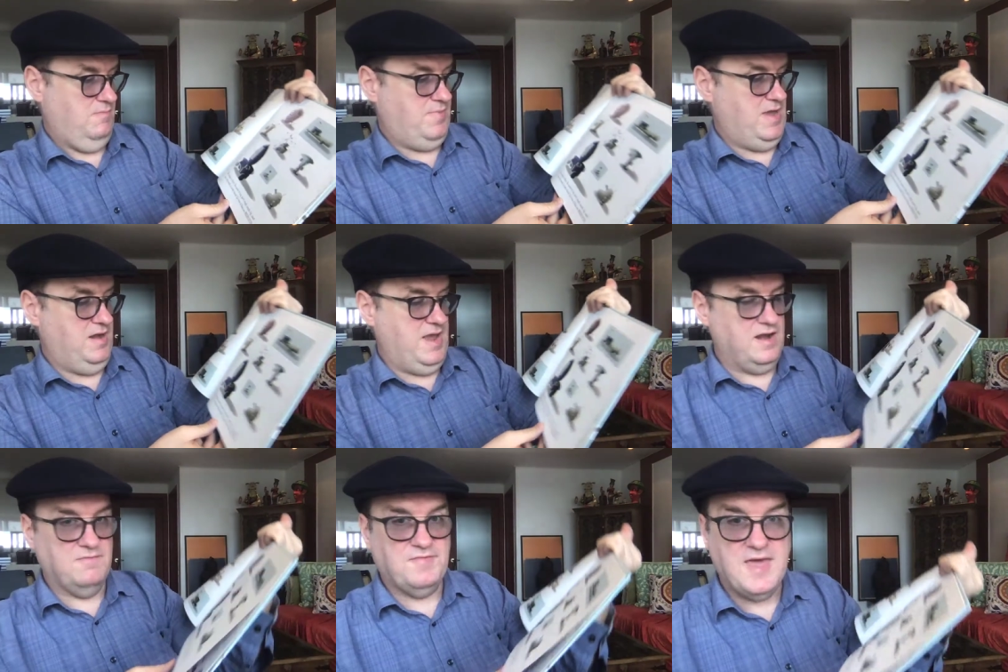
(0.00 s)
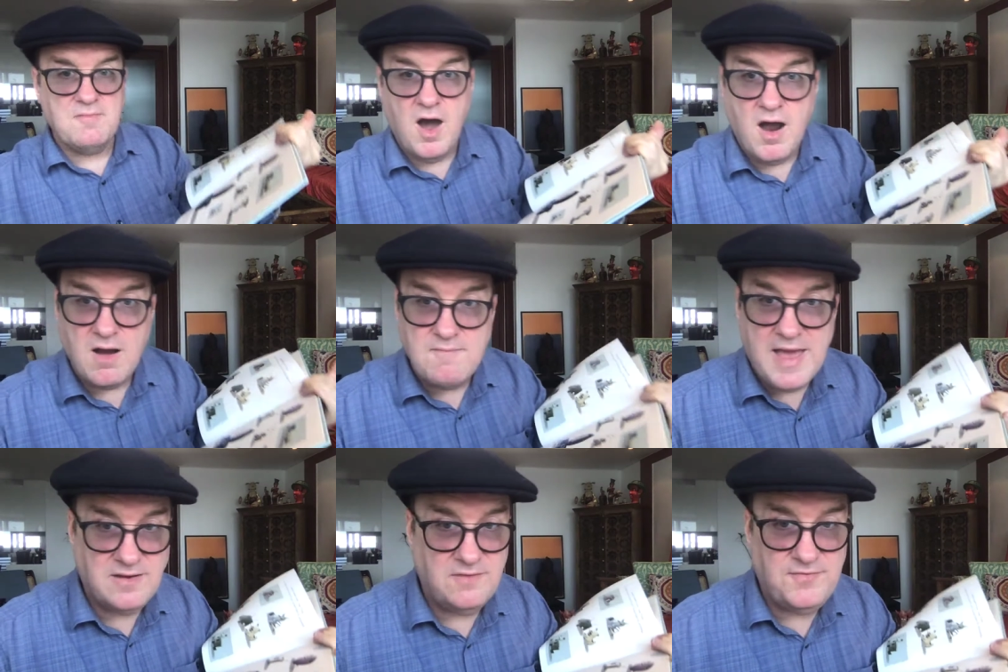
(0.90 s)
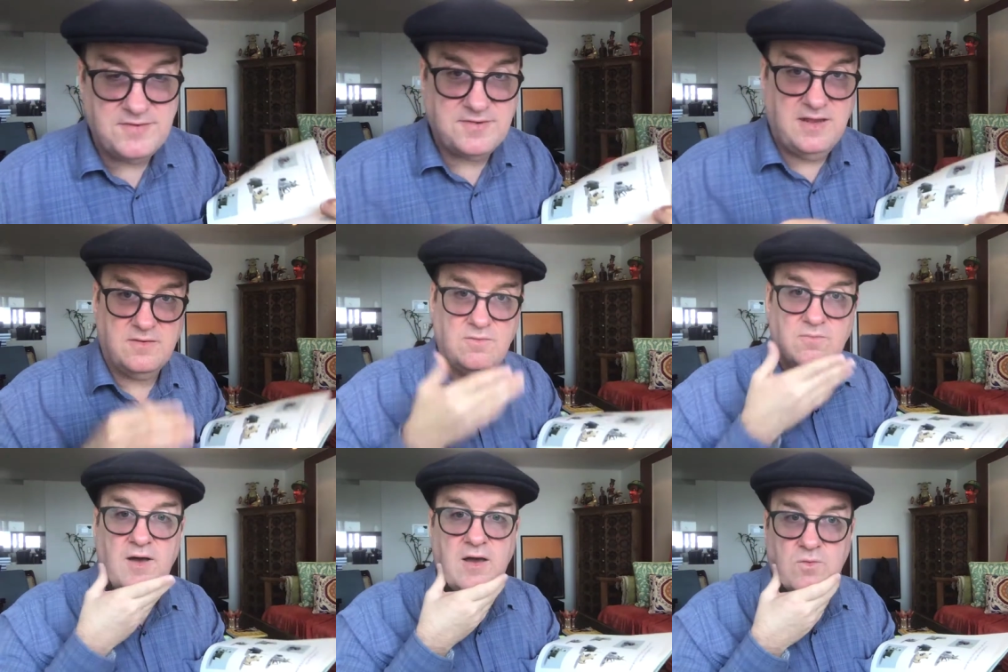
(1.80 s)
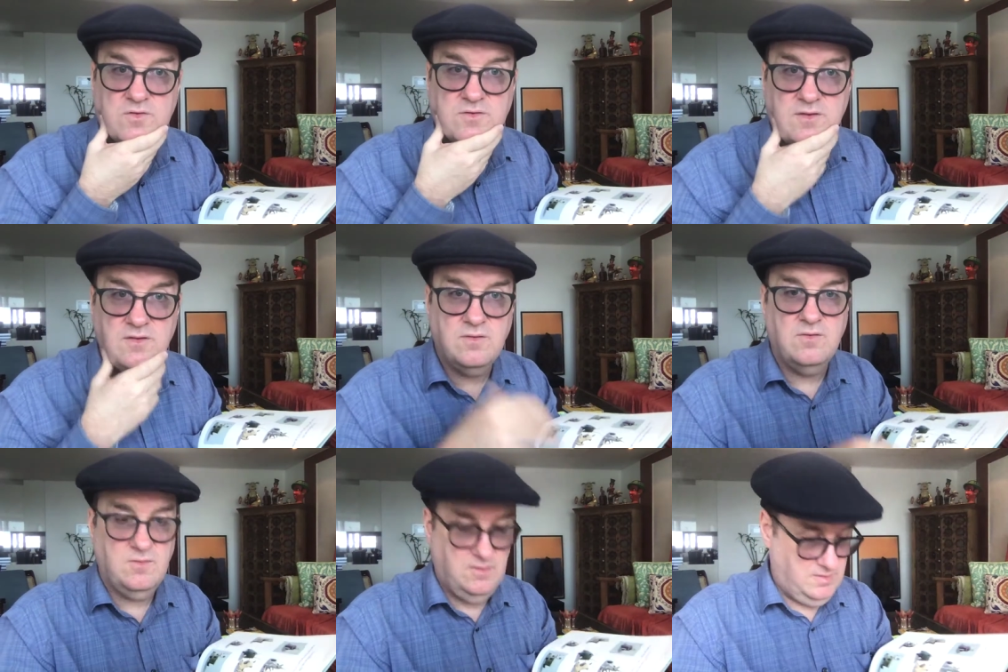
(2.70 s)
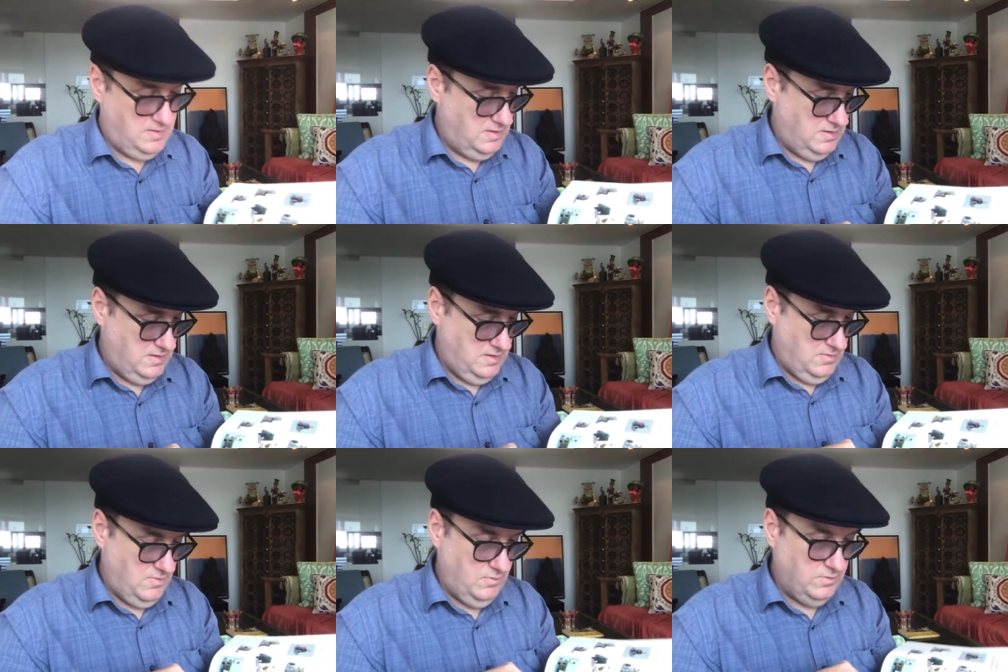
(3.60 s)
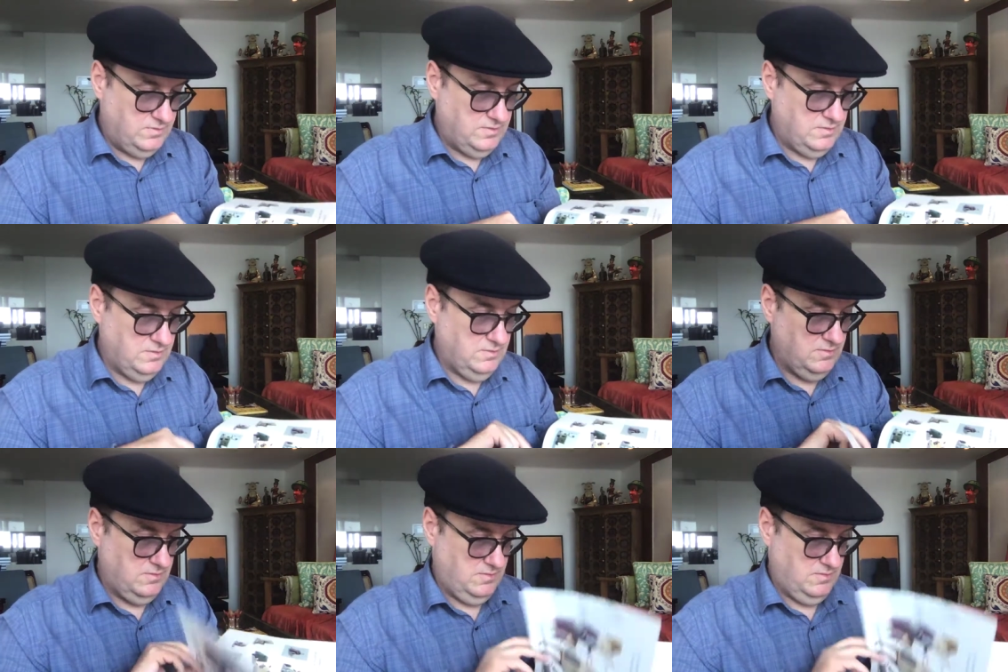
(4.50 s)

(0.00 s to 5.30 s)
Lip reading: But none of them are magnificent. What will she do? What will she do?